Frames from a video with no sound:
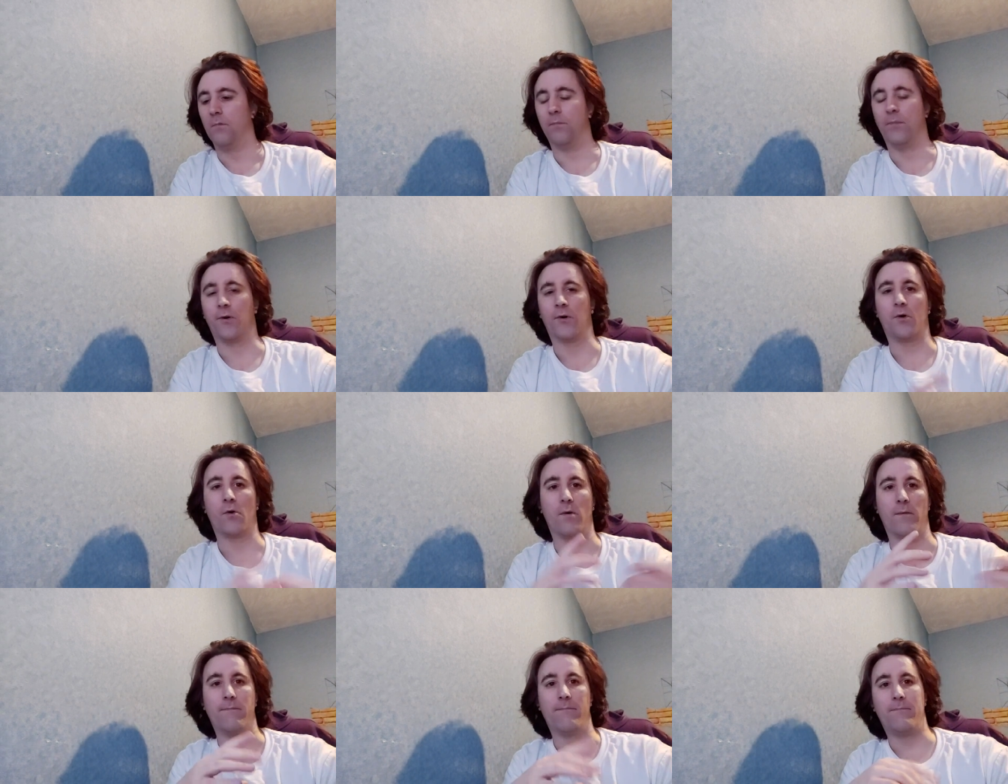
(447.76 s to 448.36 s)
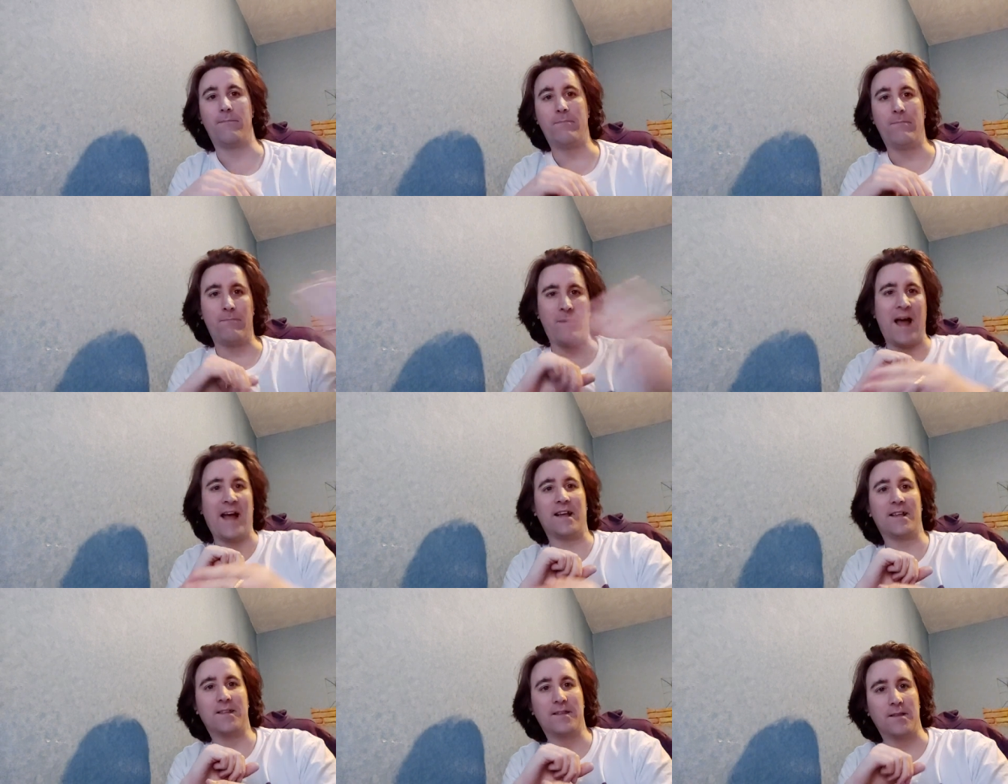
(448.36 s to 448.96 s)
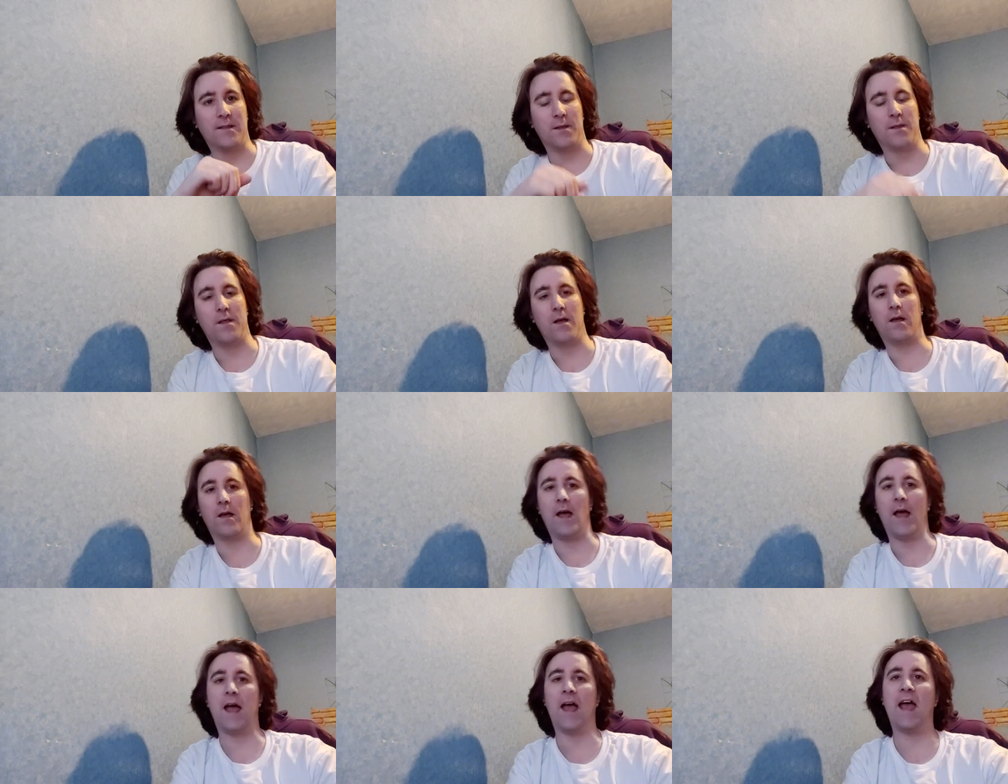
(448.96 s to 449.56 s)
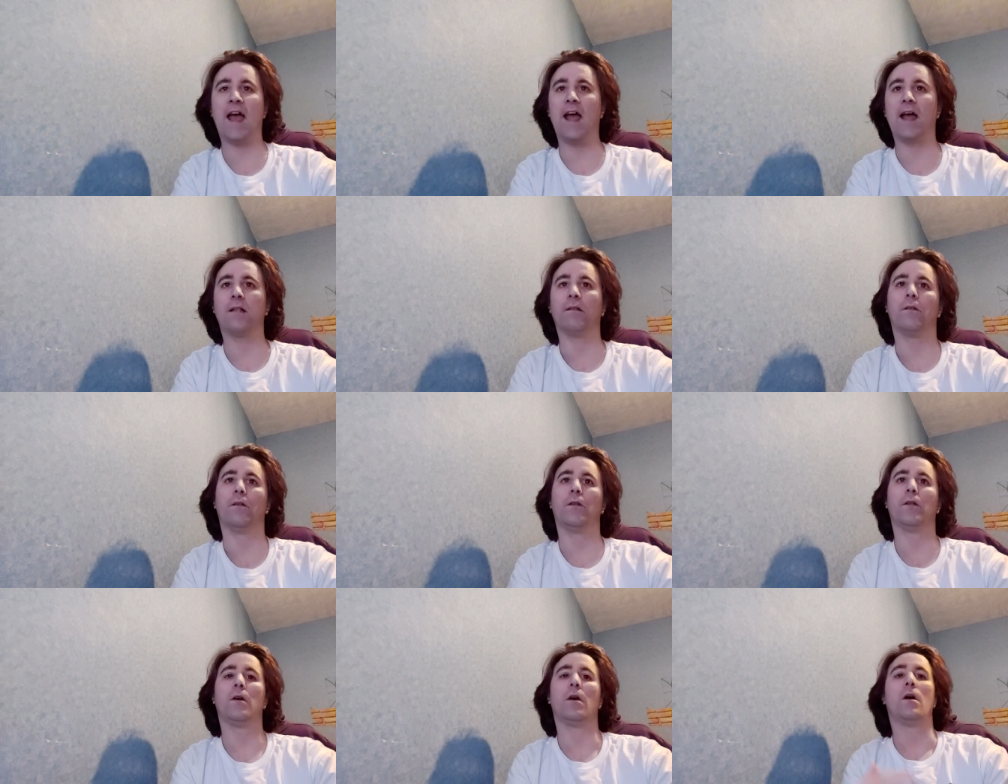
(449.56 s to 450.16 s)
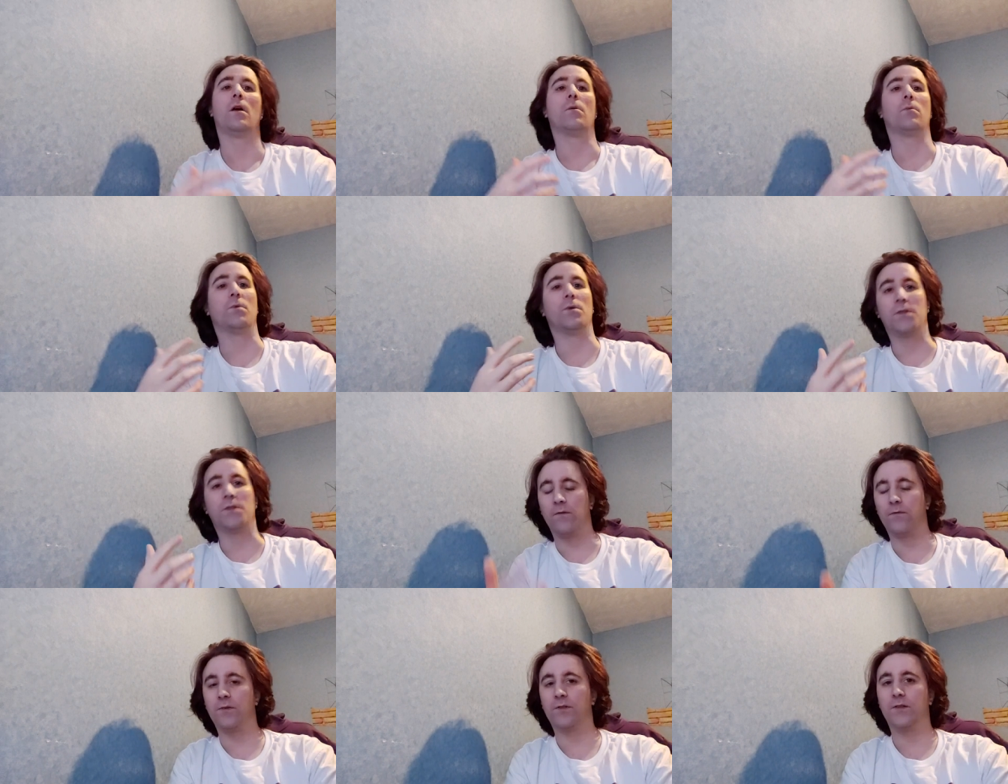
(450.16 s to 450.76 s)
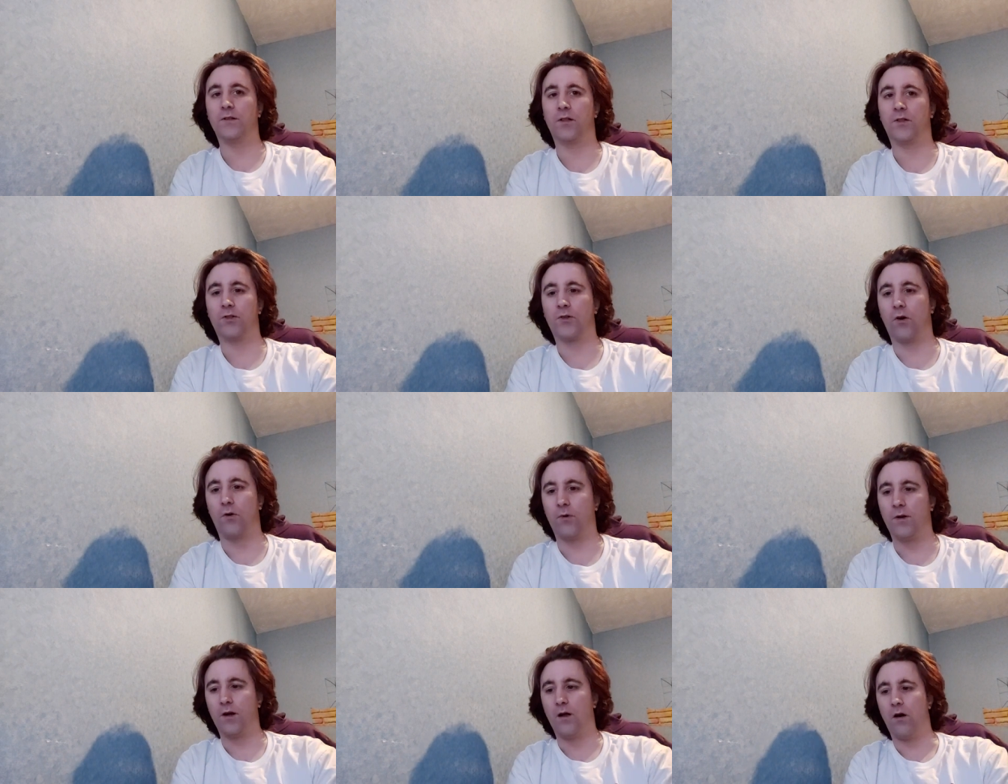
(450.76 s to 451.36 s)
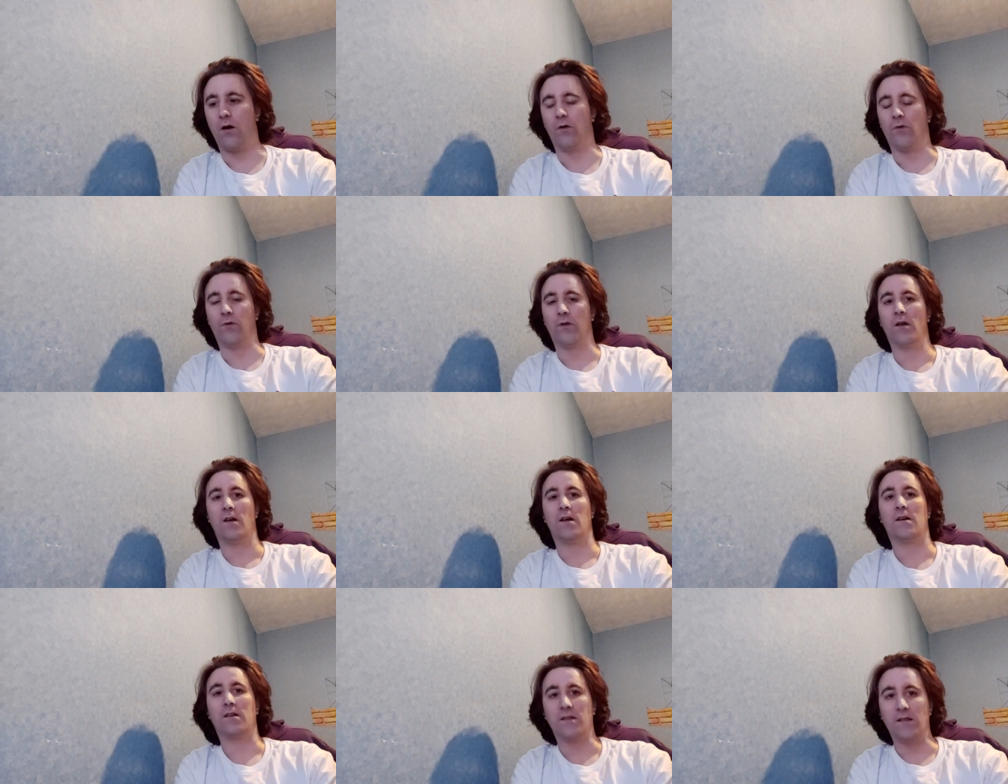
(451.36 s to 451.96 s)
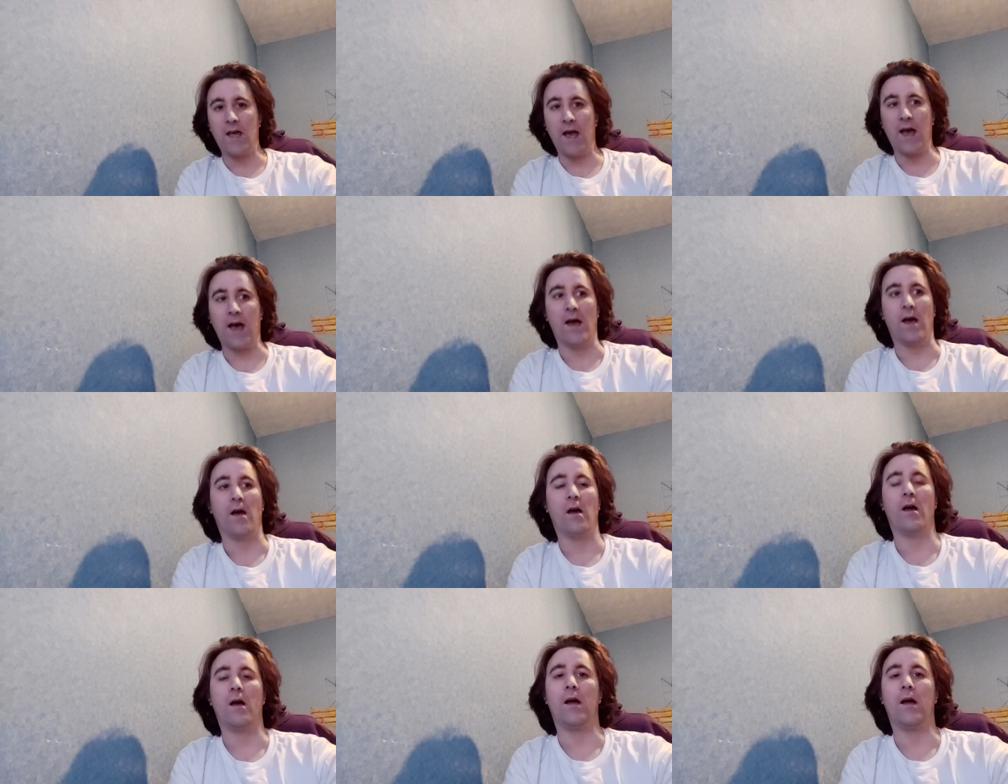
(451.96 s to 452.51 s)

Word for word: But going back to the thing at hand, with everything that's going on, yeah,